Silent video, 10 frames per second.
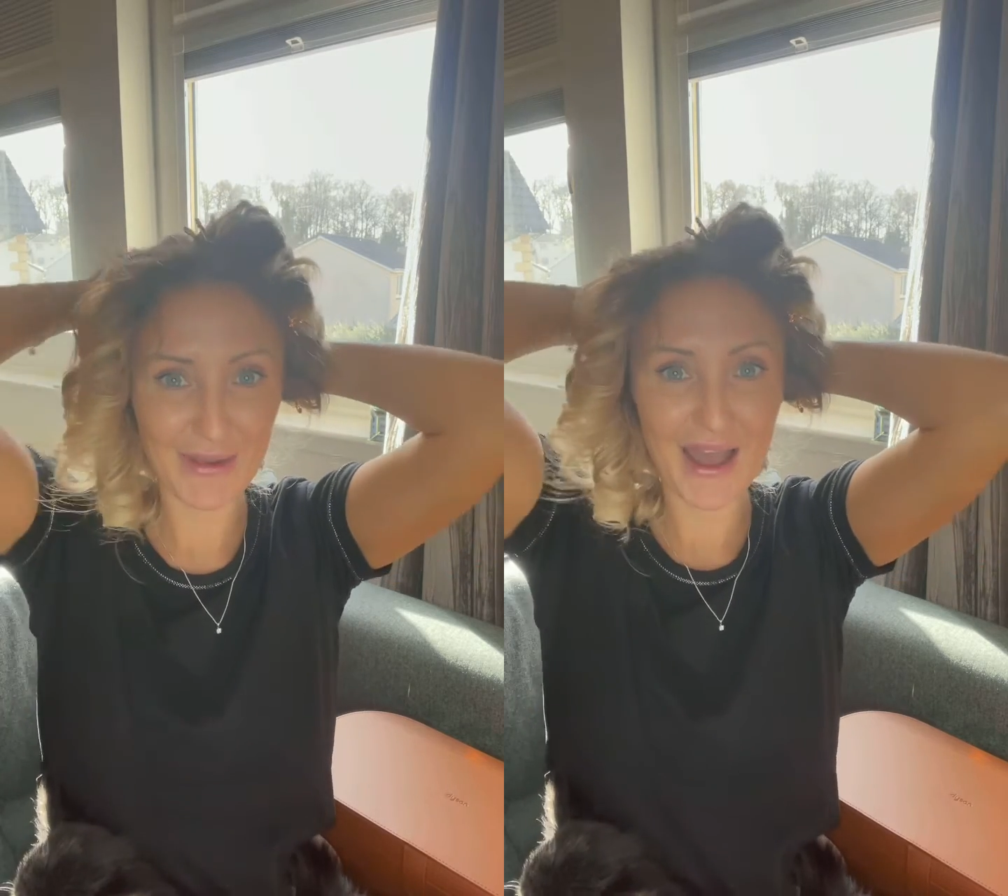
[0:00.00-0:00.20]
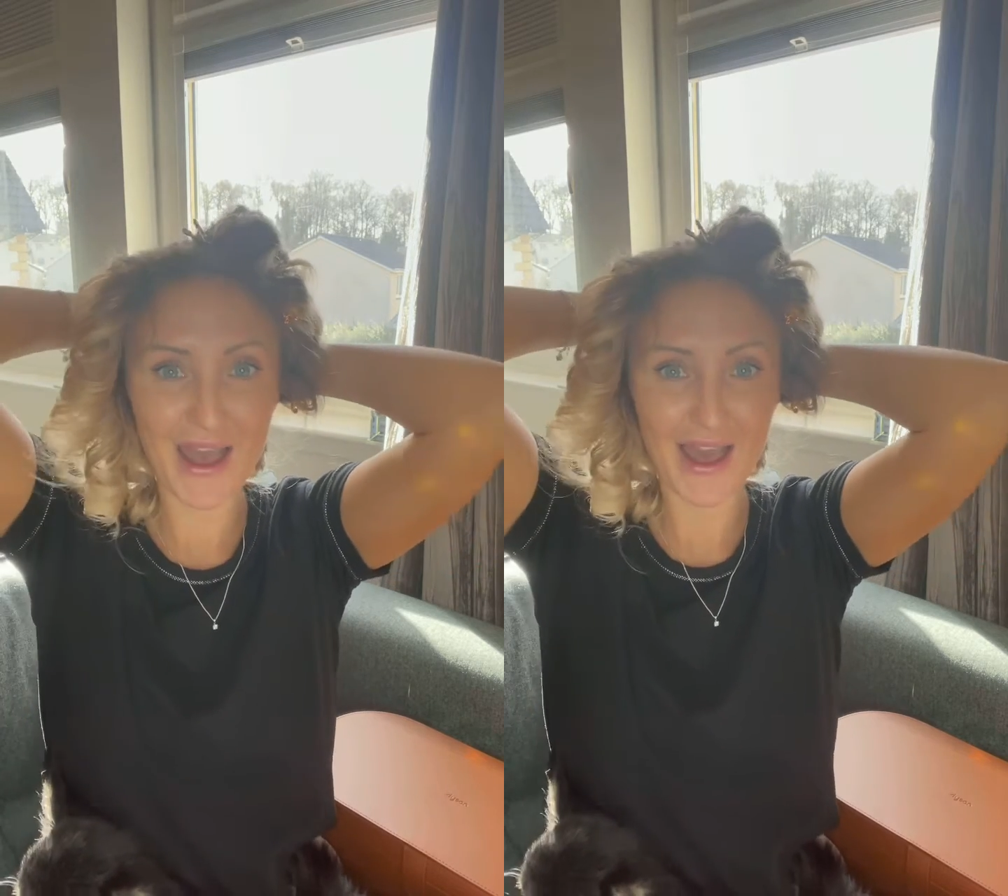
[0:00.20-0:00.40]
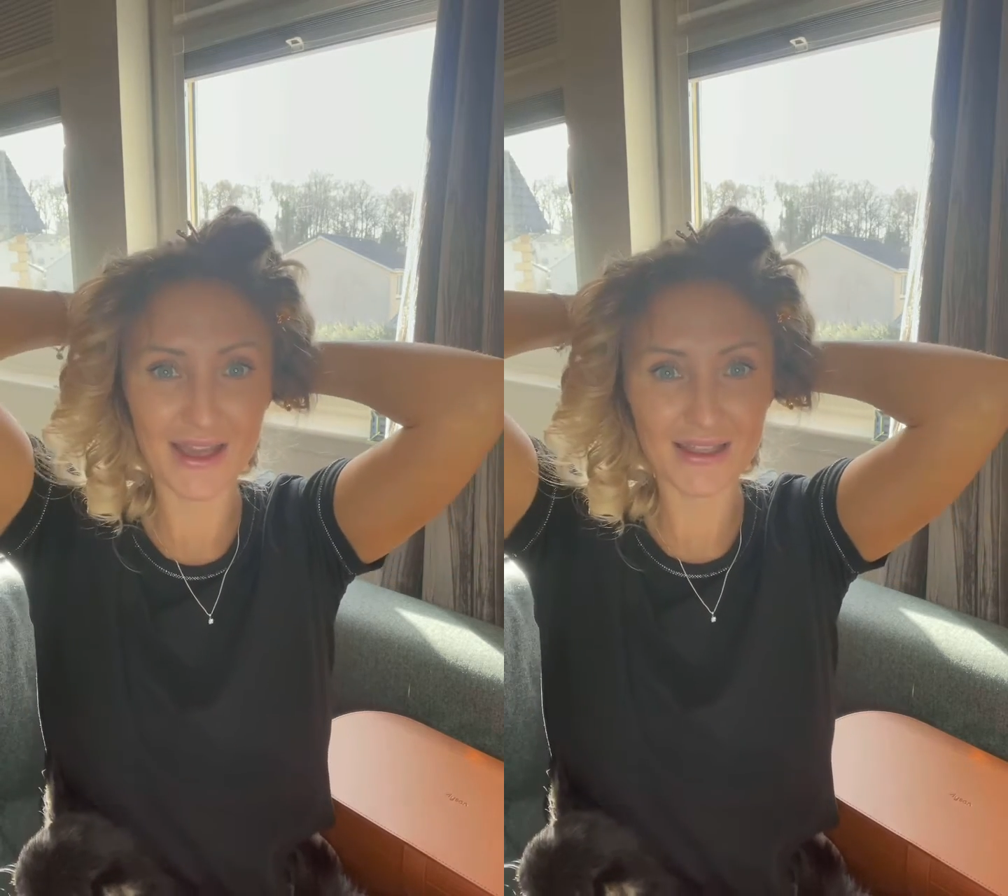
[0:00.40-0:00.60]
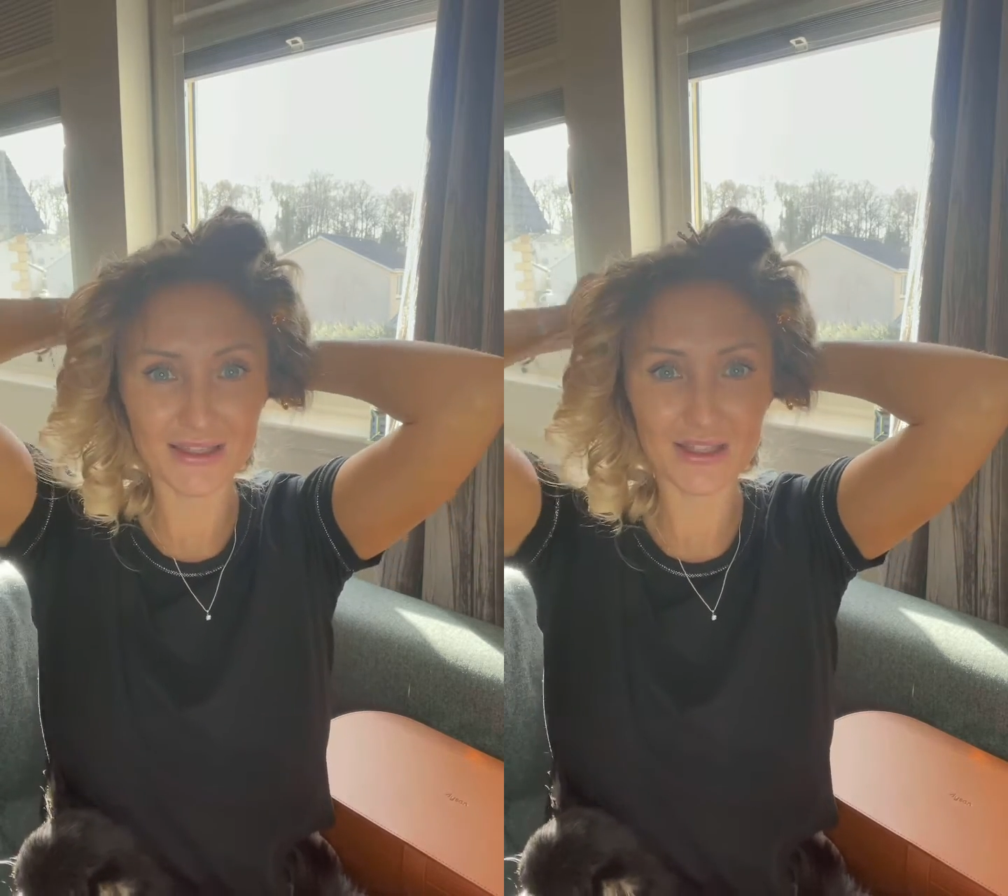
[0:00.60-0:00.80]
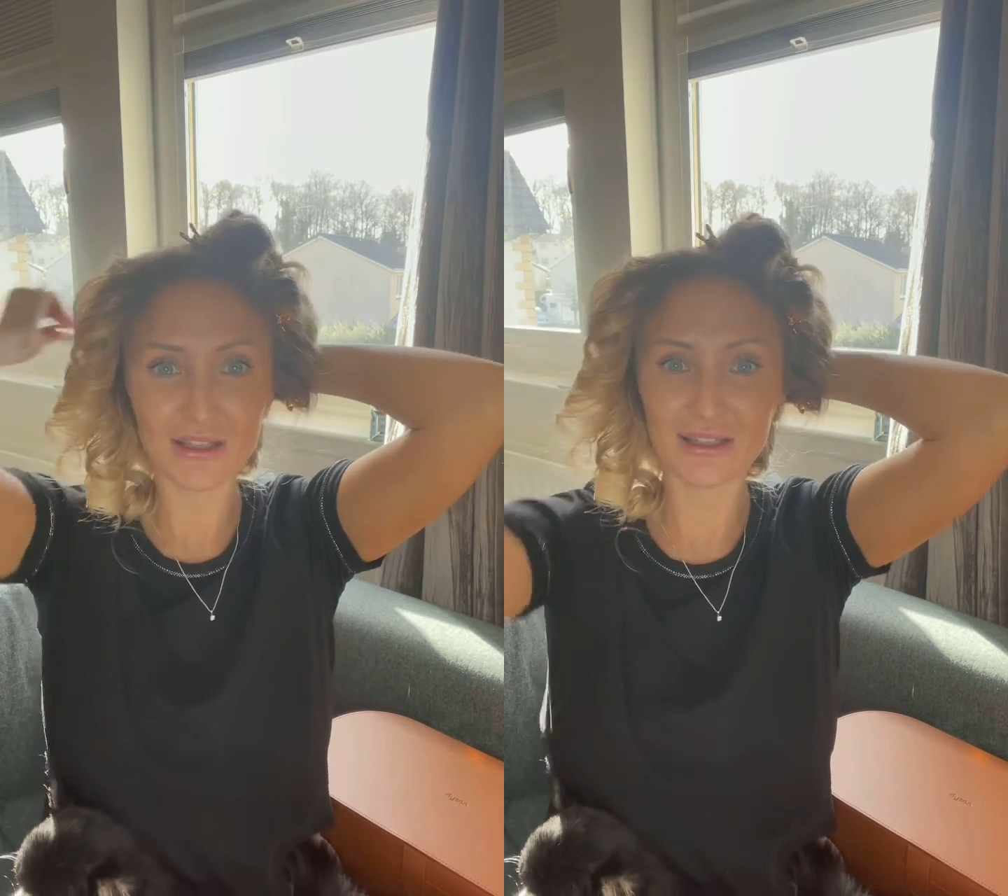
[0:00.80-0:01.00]
My hair
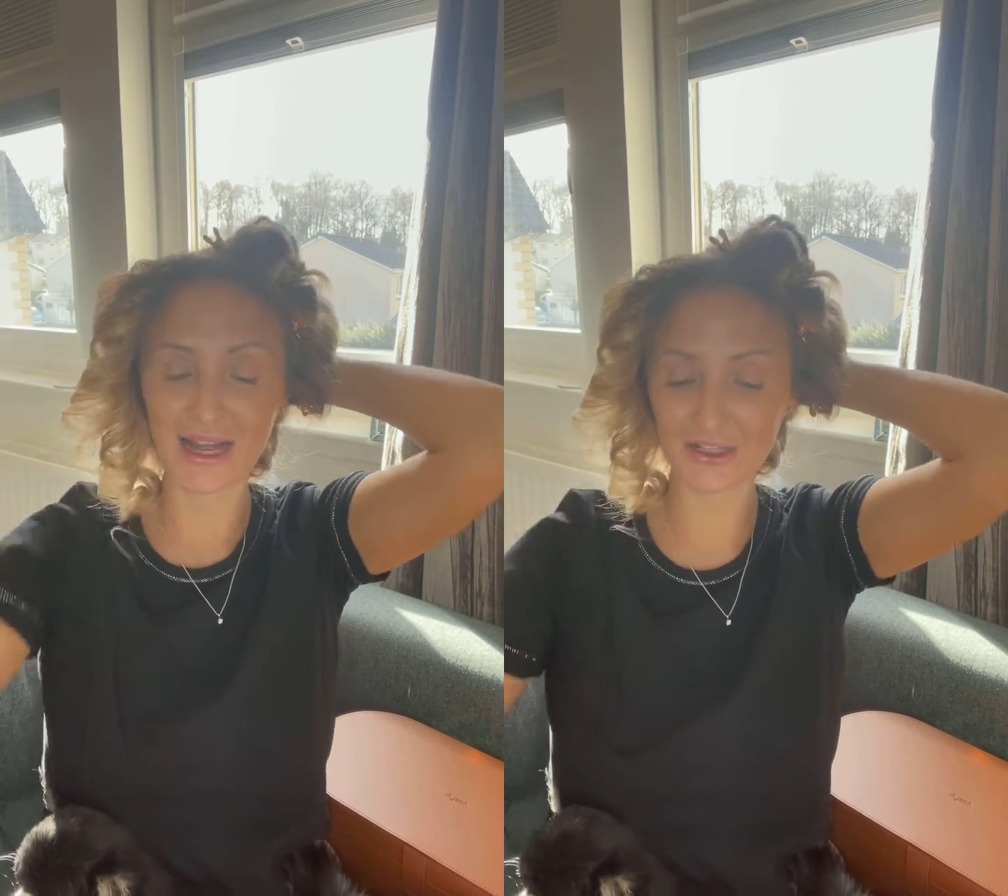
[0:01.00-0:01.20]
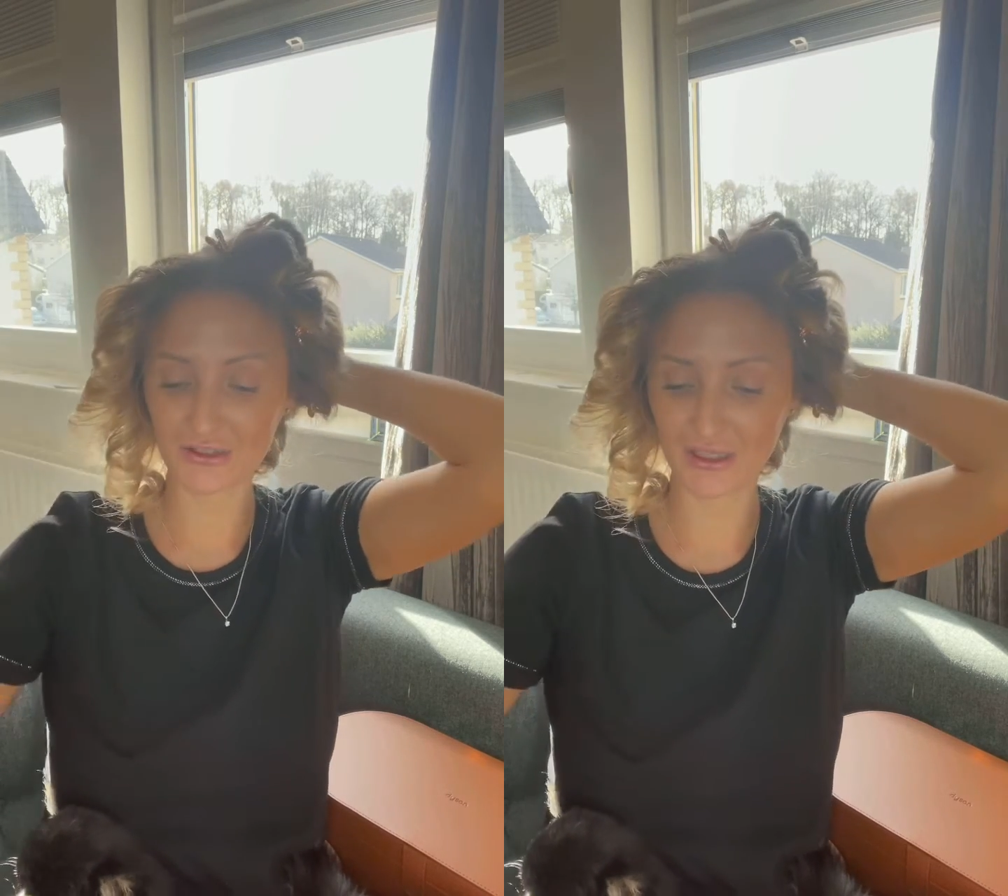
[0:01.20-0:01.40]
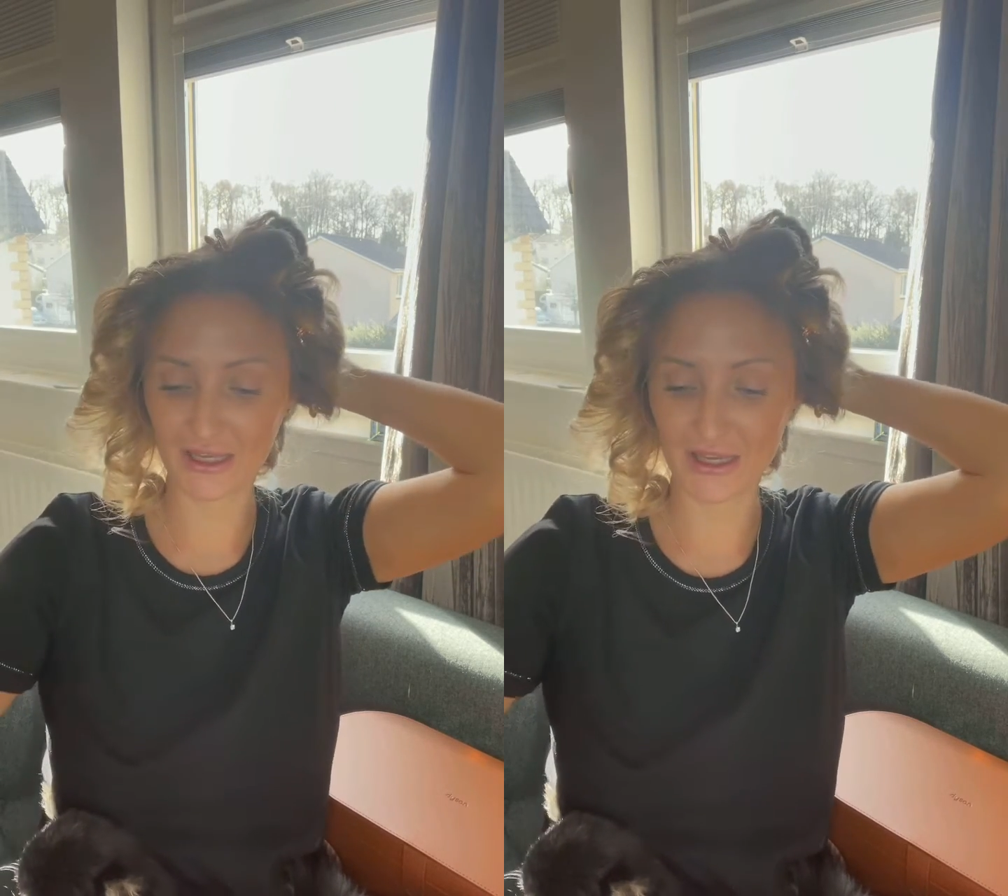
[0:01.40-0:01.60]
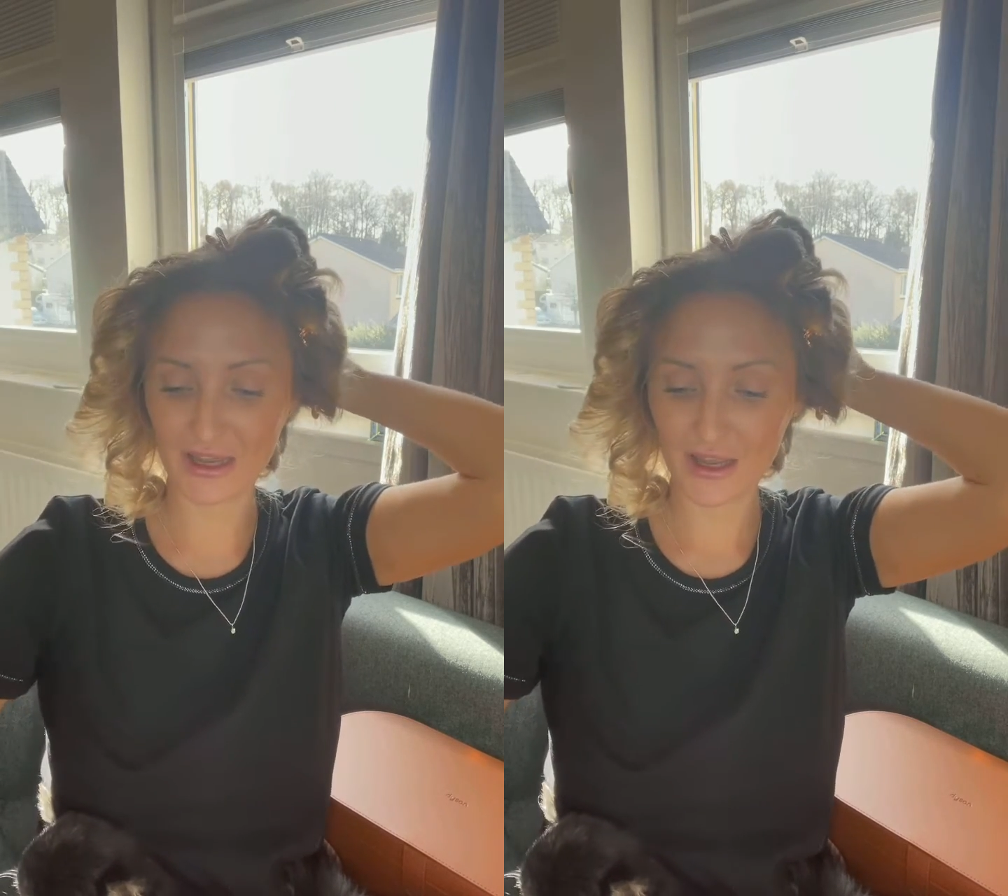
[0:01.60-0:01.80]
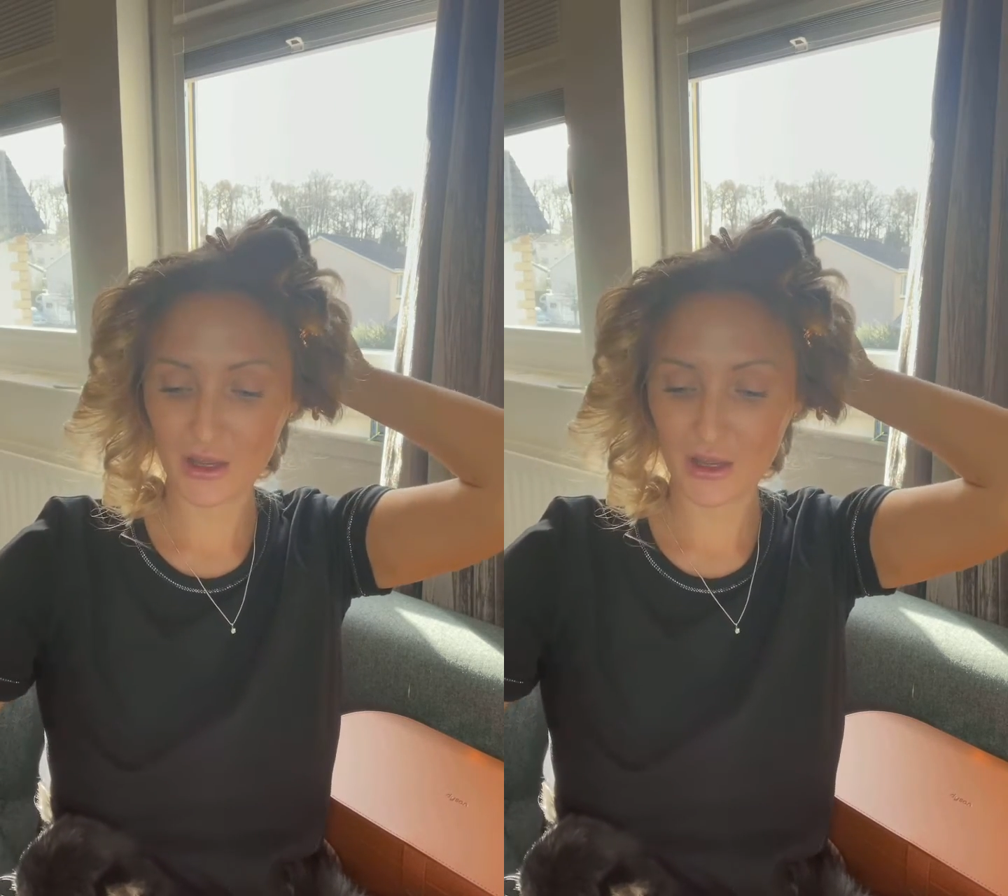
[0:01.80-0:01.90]
is naturally